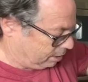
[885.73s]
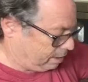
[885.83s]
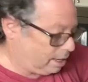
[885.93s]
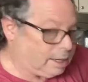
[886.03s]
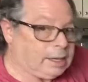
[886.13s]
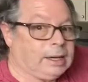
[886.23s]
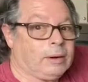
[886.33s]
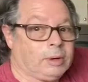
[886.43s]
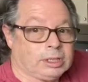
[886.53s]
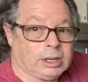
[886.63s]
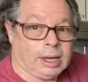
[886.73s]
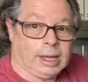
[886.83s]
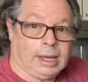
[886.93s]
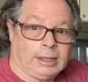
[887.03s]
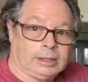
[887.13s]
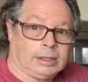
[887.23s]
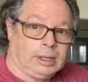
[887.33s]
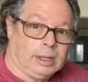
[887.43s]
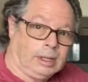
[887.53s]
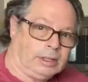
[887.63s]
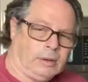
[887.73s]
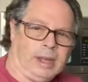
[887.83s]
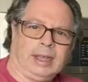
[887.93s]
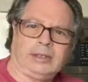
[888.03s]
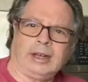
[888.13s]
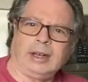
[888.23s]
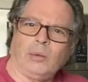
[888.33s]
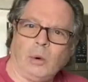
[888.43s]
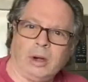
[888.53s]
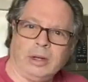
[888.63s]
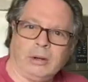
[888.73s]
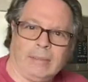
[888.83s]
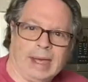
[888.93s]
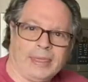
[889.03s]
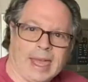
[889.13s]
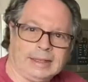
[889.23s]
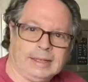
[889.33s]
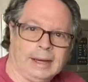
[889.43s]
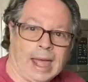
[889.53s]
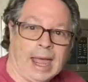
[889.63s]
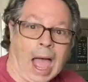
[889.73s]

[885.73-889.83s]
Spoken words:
get in there with your hands. So I guess I didn't warn you about that, did I?